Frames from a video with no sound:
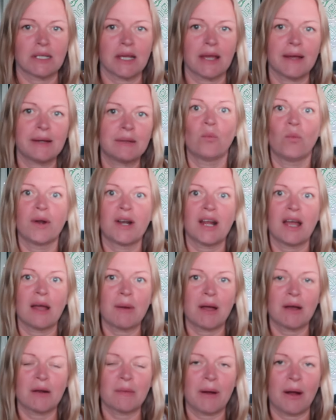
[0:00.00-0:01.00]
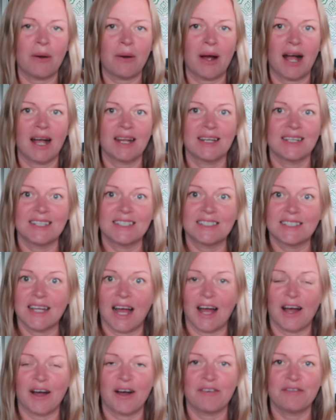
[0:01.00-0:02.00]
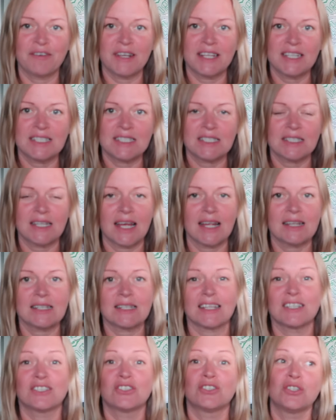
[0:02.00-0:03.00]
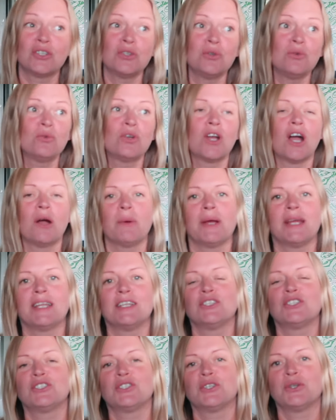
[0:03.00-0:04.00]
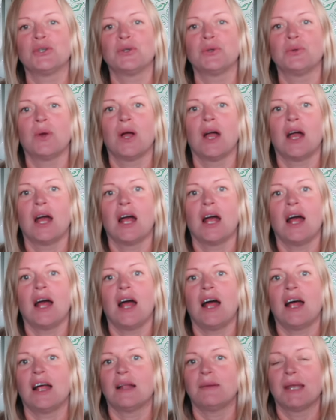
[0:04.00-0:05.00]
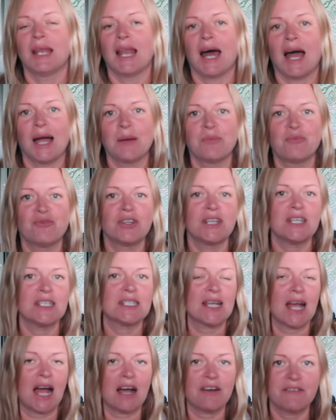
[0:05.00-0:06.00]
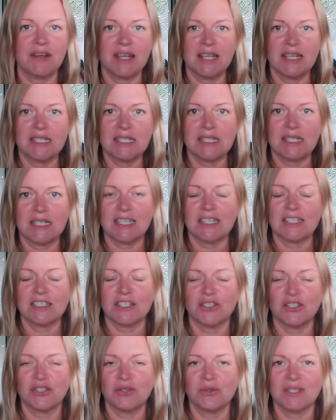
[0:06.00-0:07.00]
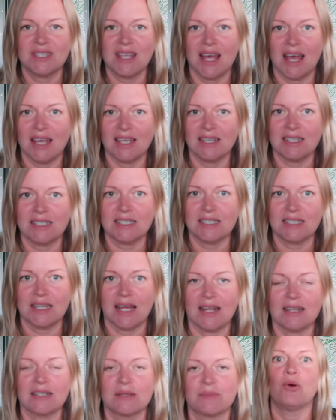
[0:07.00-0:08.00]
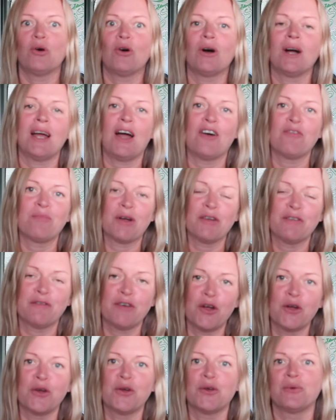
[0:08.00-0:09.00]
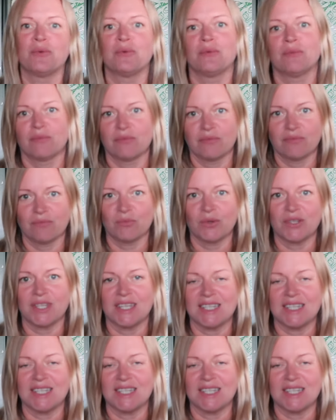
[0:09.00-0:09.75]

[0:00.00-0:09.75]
a year. When I'm out and about, I need to have internet. I do go into uh, libraries, cafes and things and use their internet, but I have my phone with